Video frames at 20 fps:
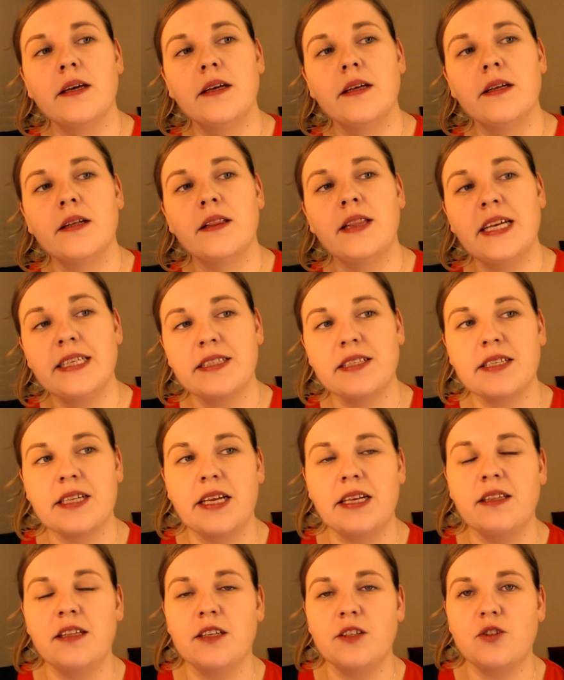Let's
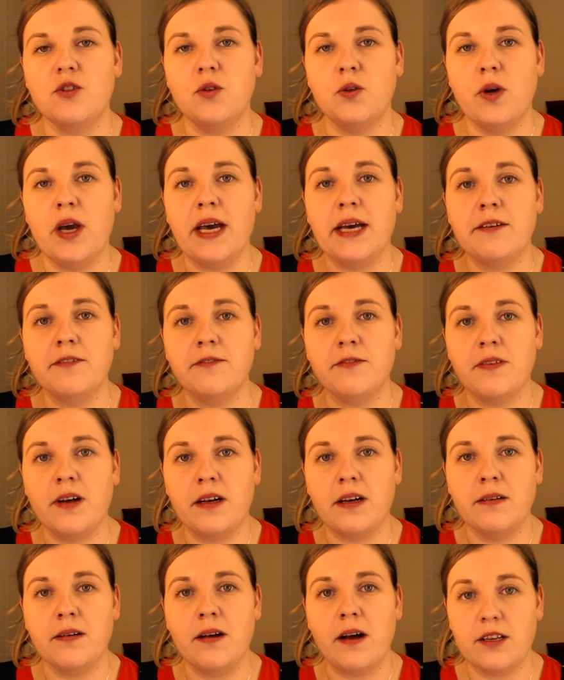say that you have
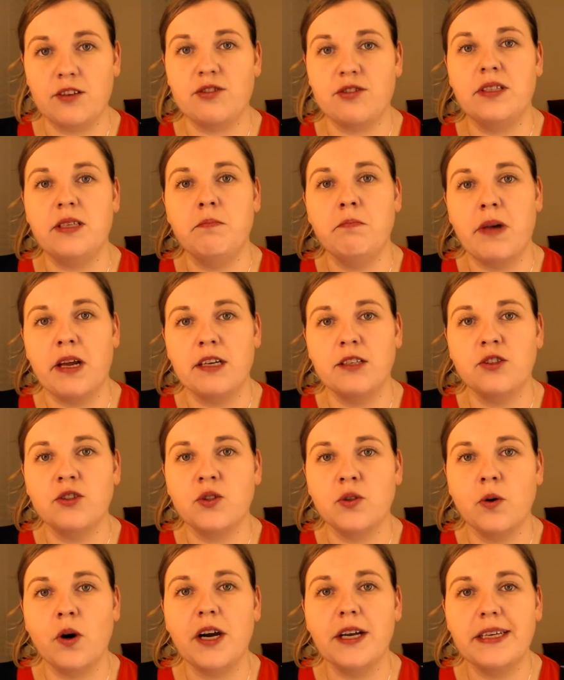actually managed
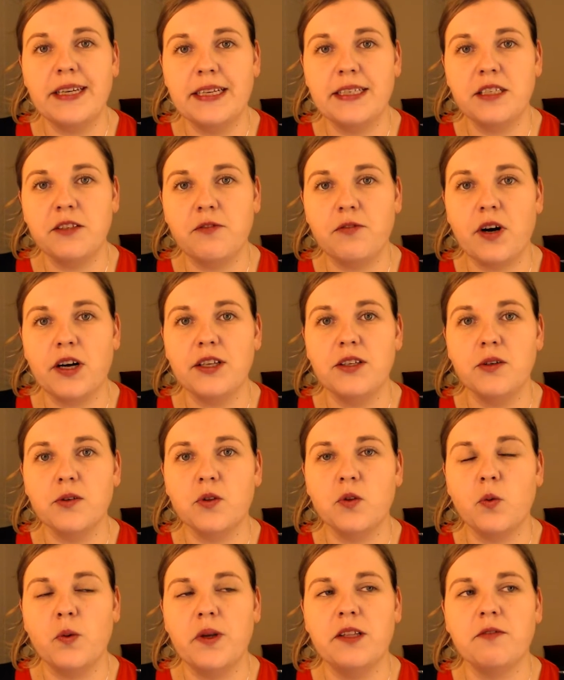to identify your
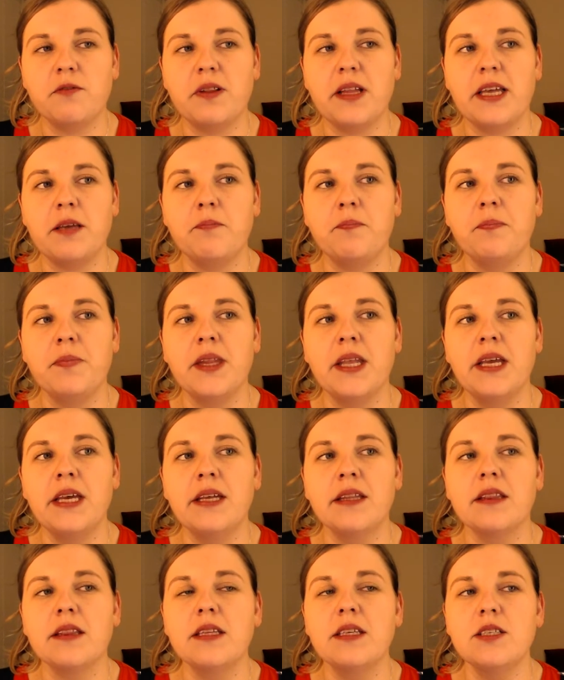twin flame.
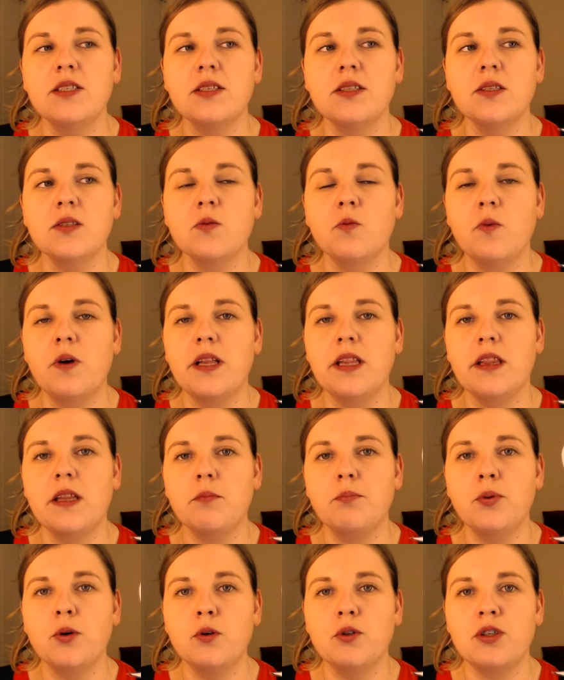This is when the
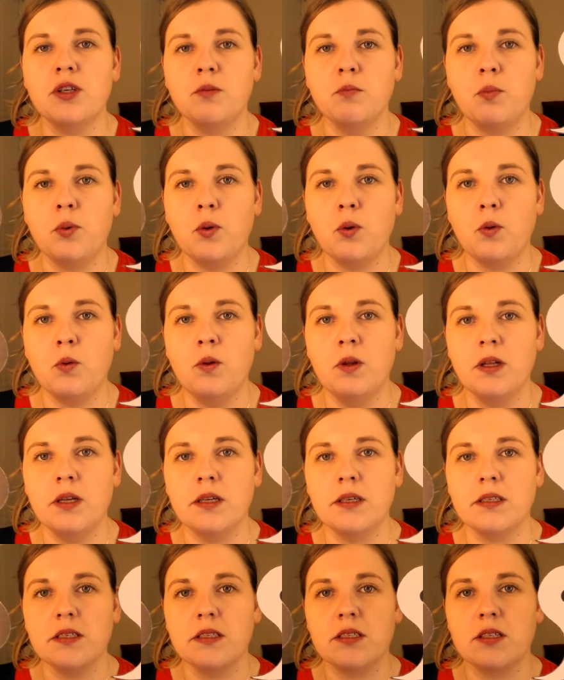push and pull
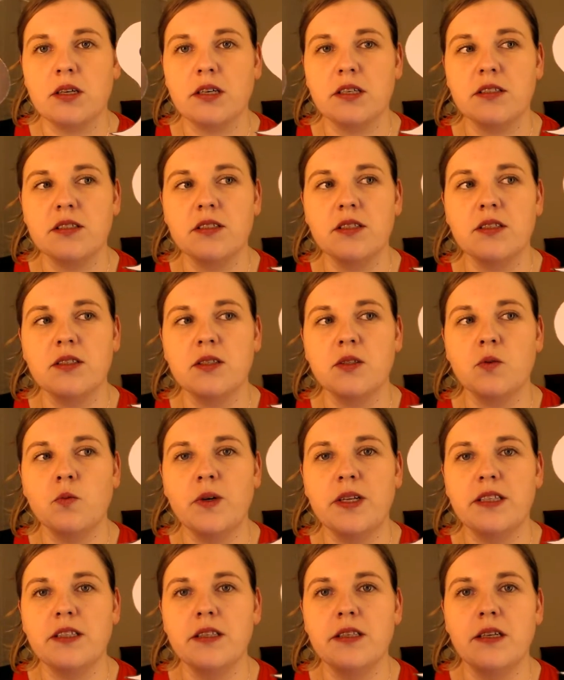starts. This is
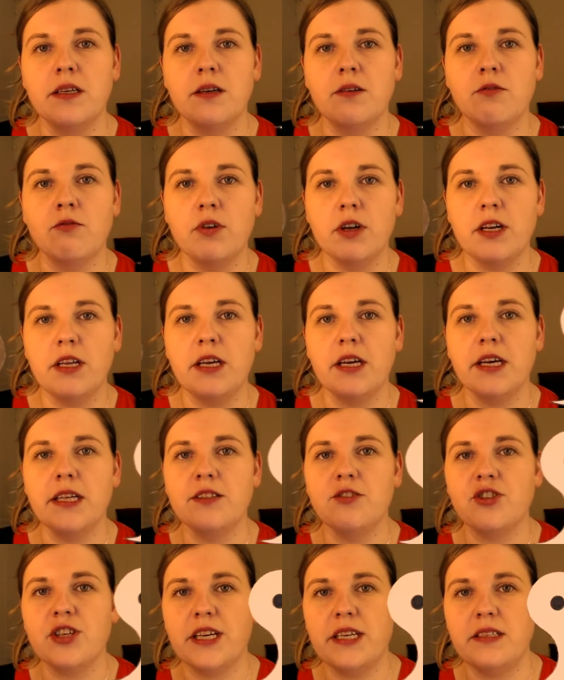when running
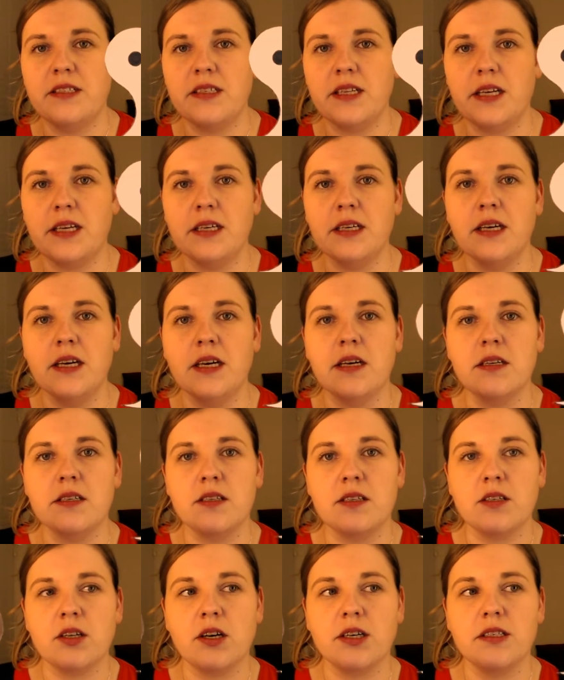and chasing
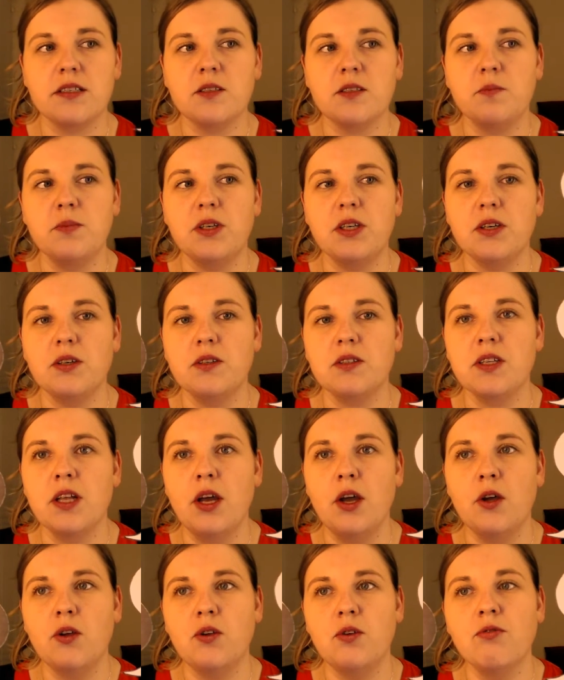starts, because
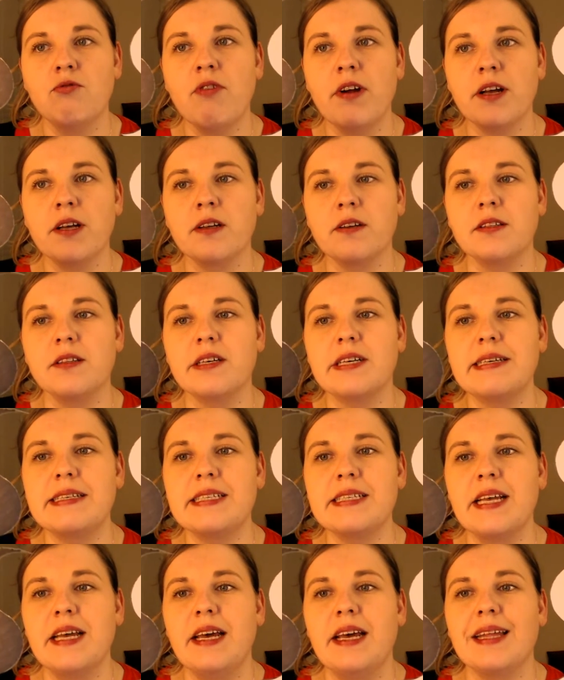you recognize
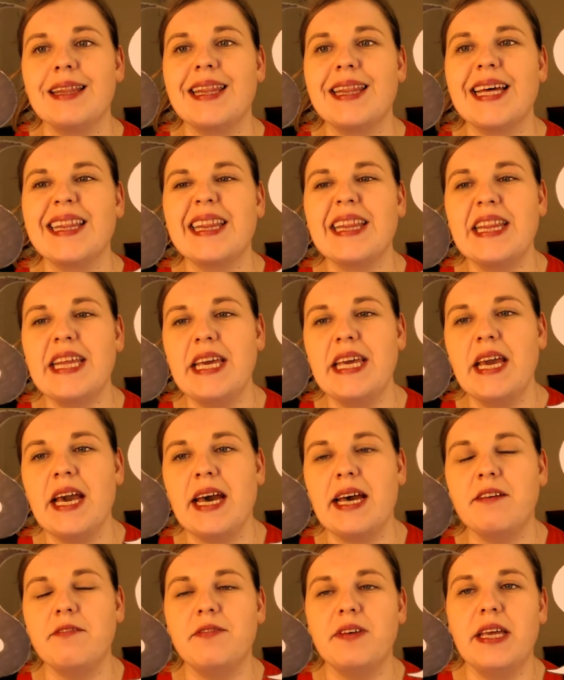that they
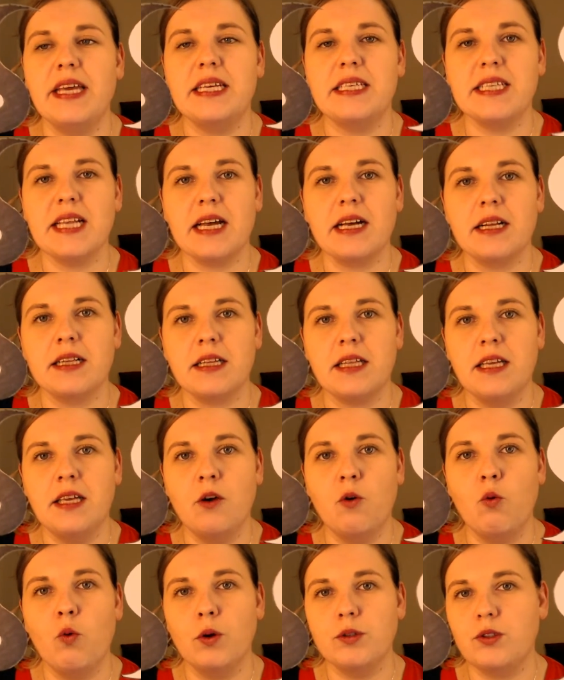have exactly
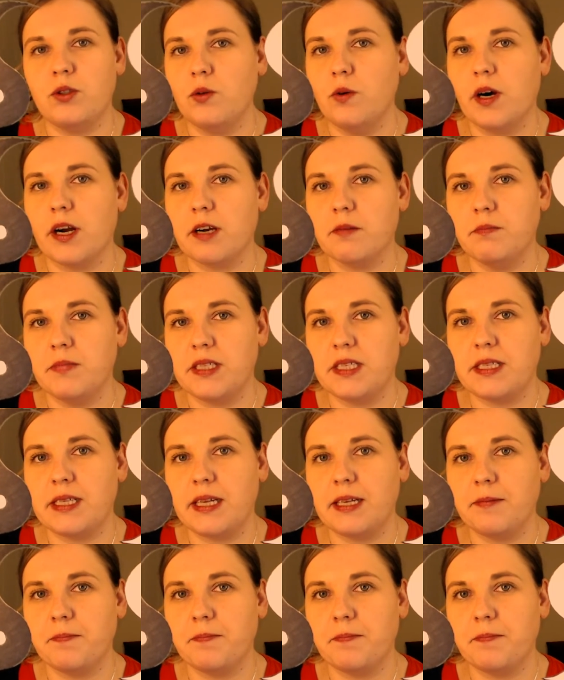what you are missing.